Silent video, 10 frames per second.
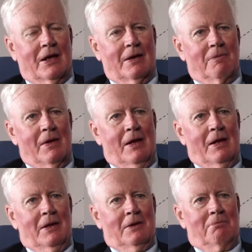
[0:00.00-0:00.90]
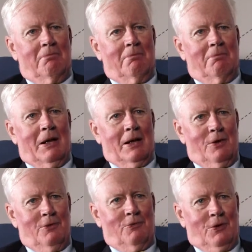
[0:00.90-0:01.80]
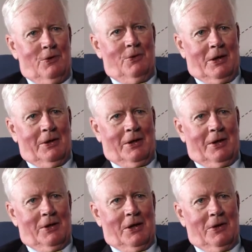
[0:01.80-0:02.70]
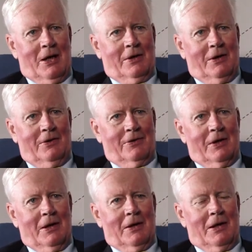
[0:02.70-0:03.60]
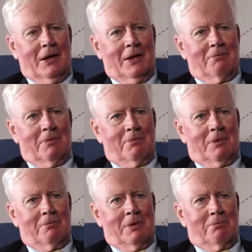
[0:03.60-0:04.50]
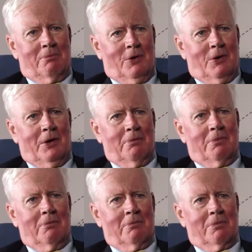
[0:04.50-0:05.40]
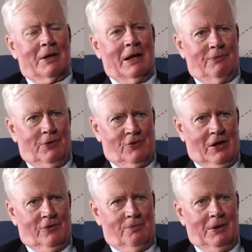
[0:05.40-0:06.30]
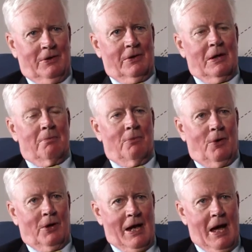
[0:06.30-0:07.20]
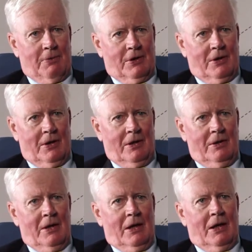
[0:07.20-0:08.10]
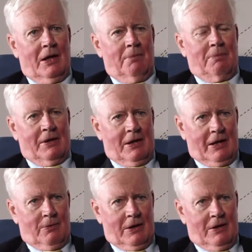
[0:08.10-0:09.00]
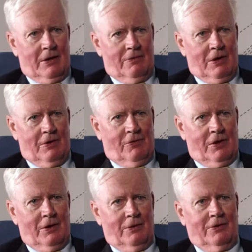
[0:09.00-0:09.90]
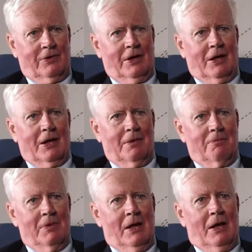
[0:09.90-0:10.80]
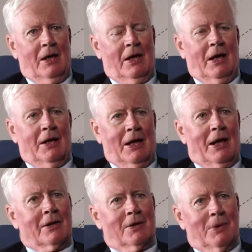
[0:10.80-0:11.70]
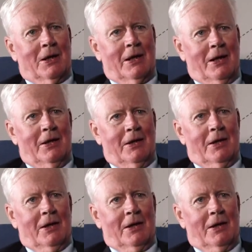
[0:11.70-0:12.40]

Um, my own view on on, on that is uh, more careful judgment, more capital, uh, better liquidity ratios, um, and ultimately